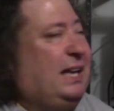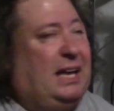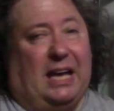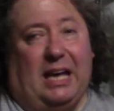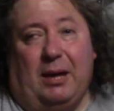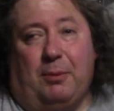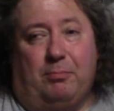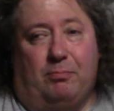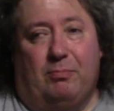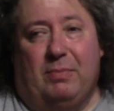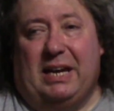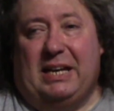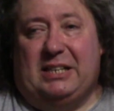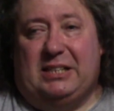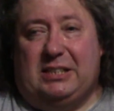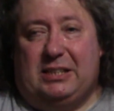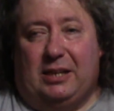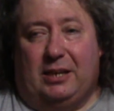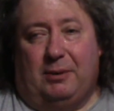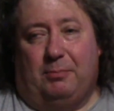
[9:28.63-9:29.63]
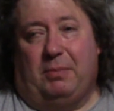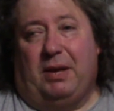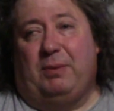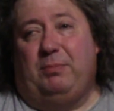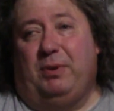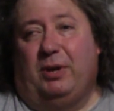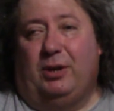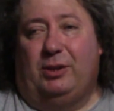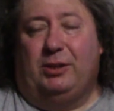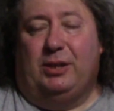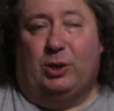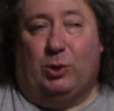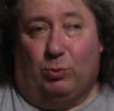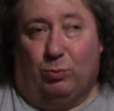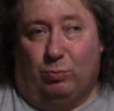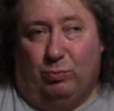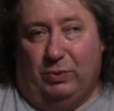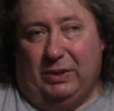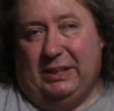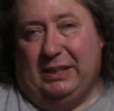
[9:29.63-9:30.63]
it makes my build look
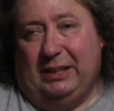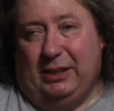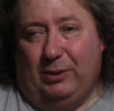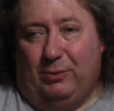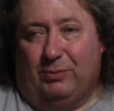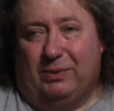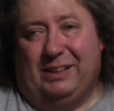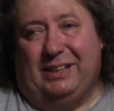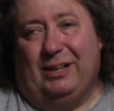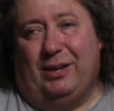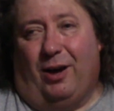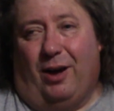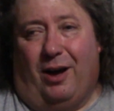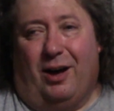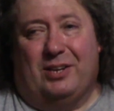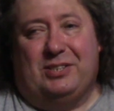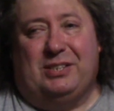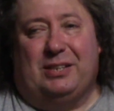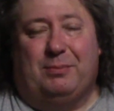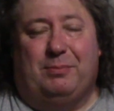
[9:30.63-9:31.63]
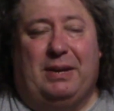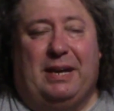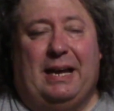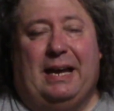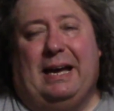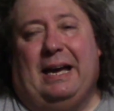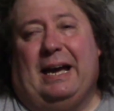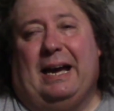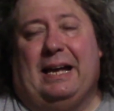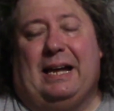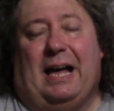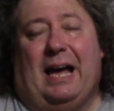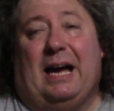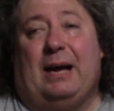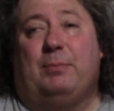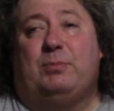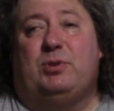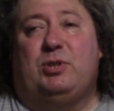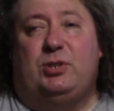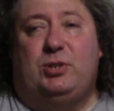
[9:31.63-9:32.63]
really, really awesome, and I
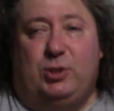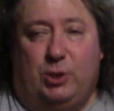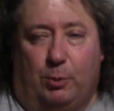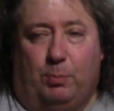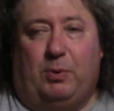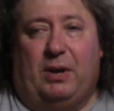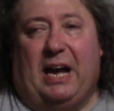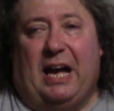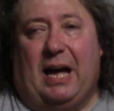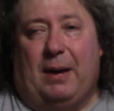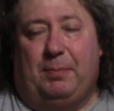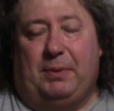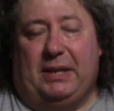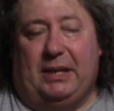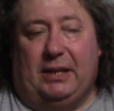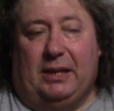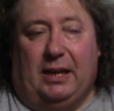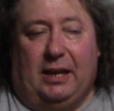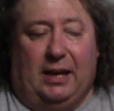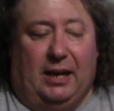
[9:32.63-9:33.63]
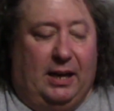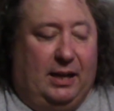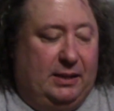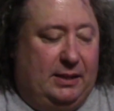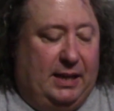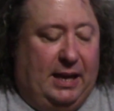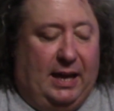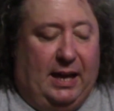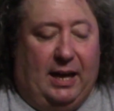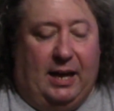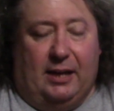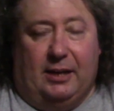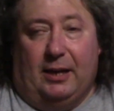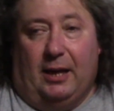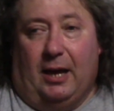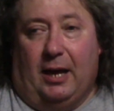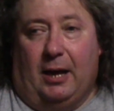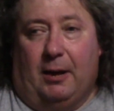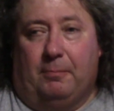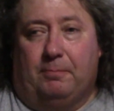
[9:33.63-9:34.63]
am super happy that
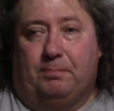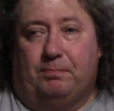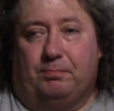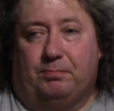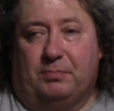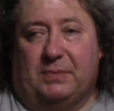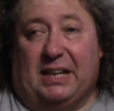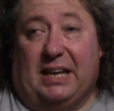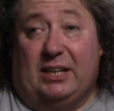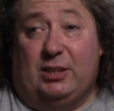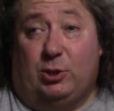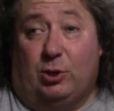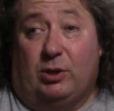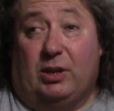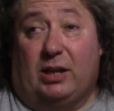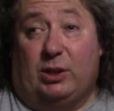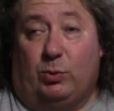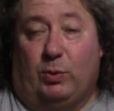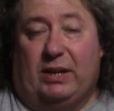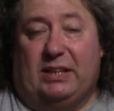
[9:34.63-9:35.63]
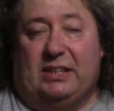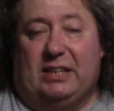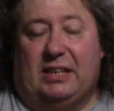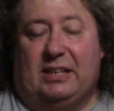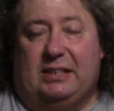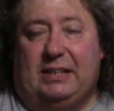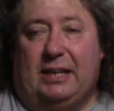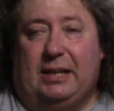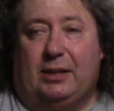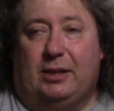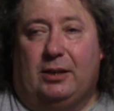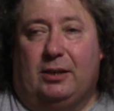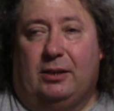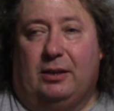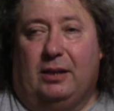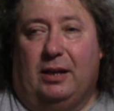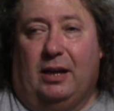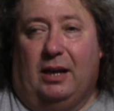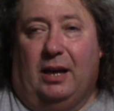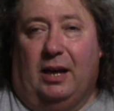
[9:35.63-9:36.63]
it turned out the way that it did.
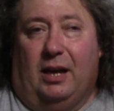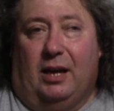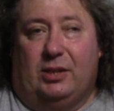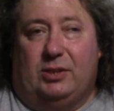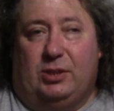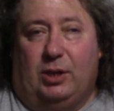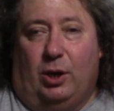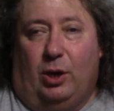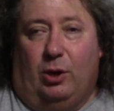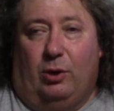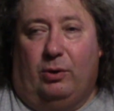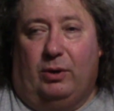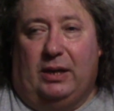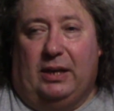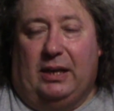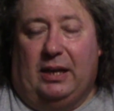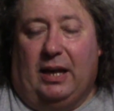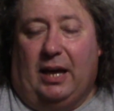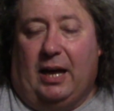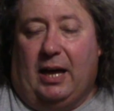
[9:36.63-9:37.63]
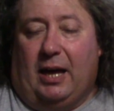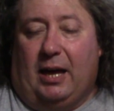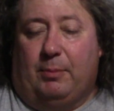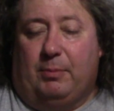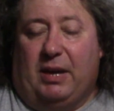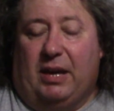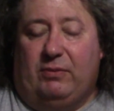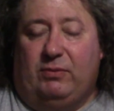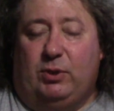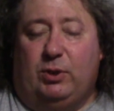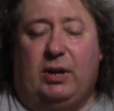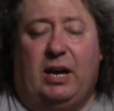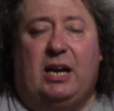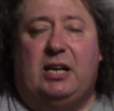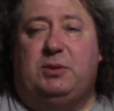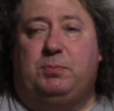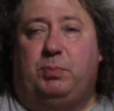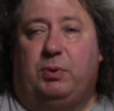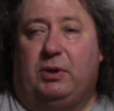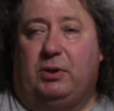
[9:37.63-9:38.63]
So, have you
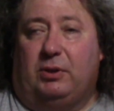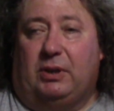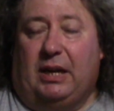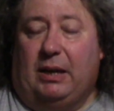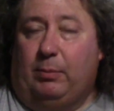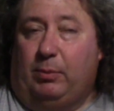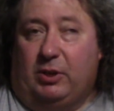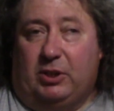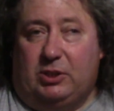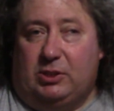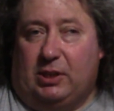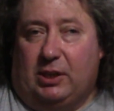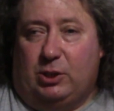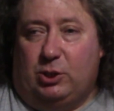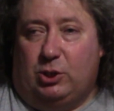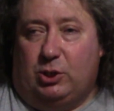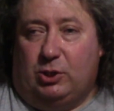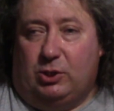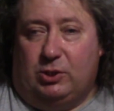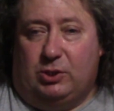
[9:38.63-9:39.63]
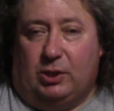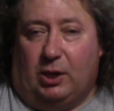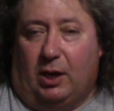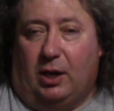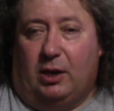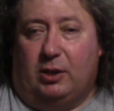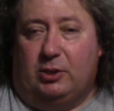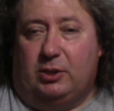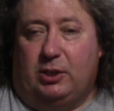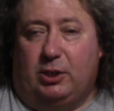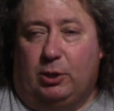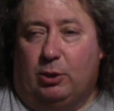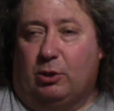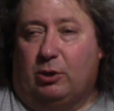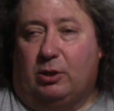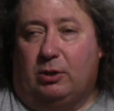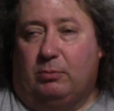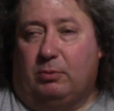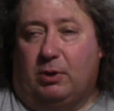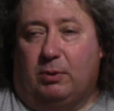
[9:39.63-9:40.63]
guys put cable extensions onto
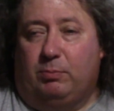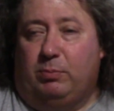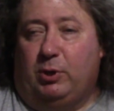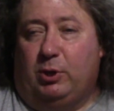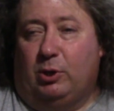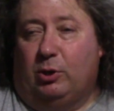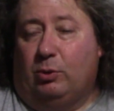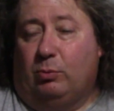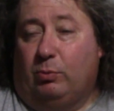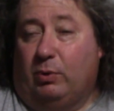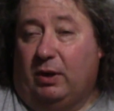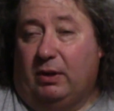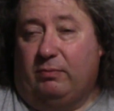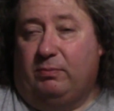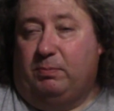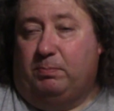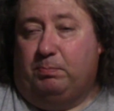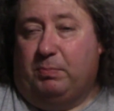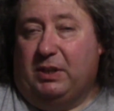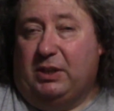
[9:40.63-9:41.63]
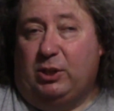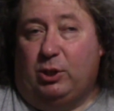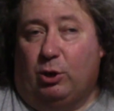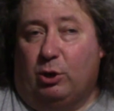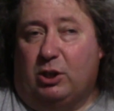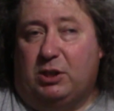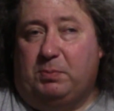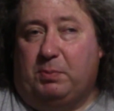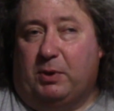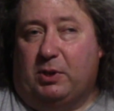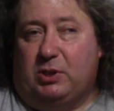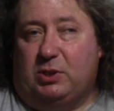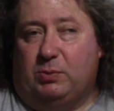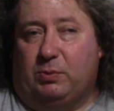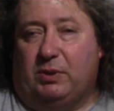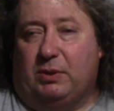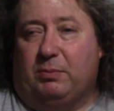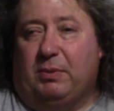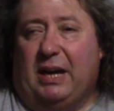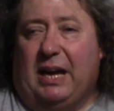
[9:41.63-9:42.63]
your computer? What have been your experiences
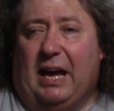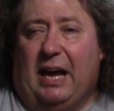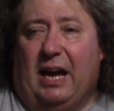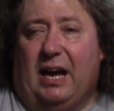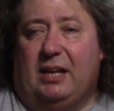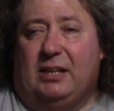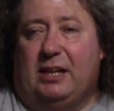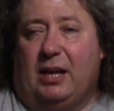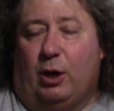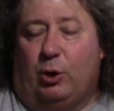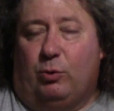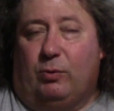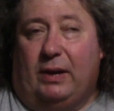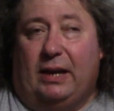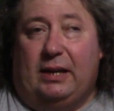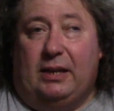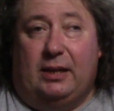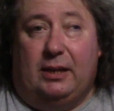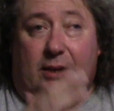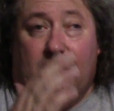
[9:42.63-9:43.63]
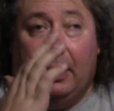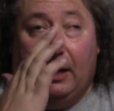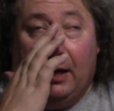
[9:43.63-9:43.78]
with them? Now, granted,